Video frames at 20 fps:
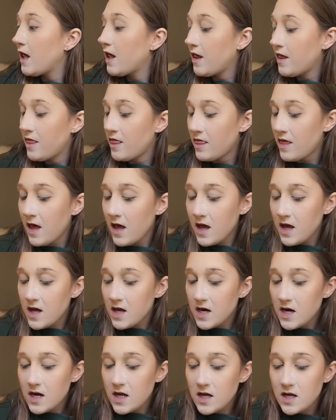And then
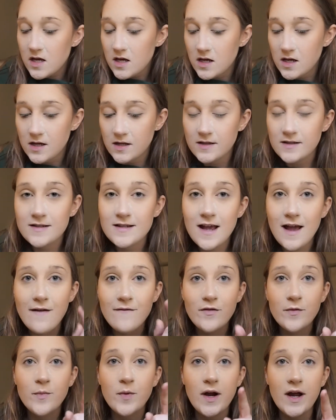it's time
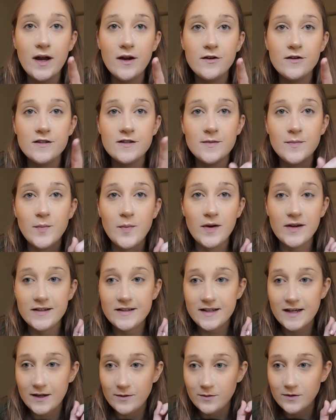for brows,
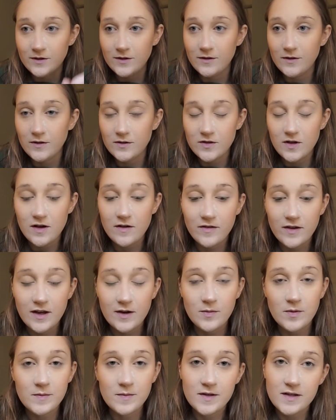but I will do those off
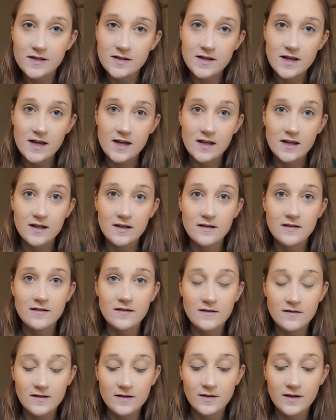camera because I
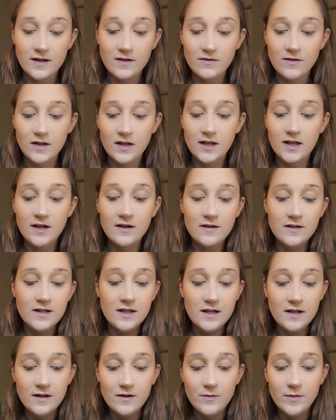get really
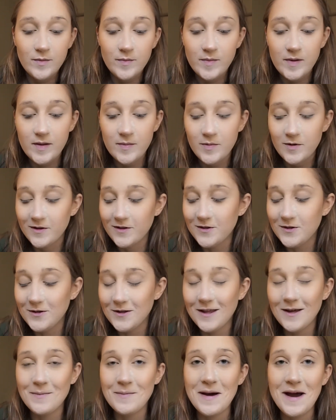irritated when people do
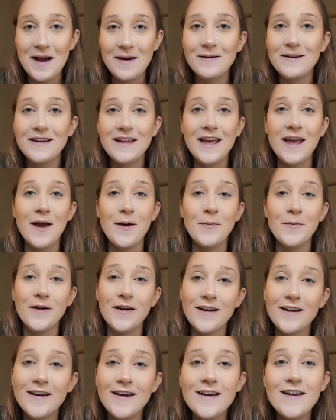them on
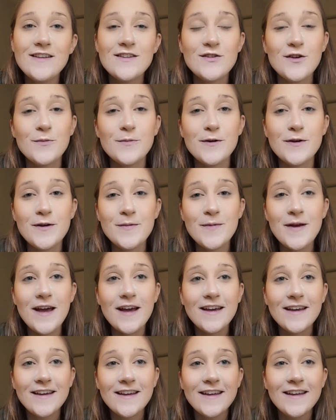camera. So I'll be right
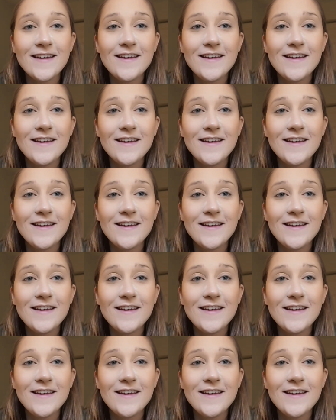back.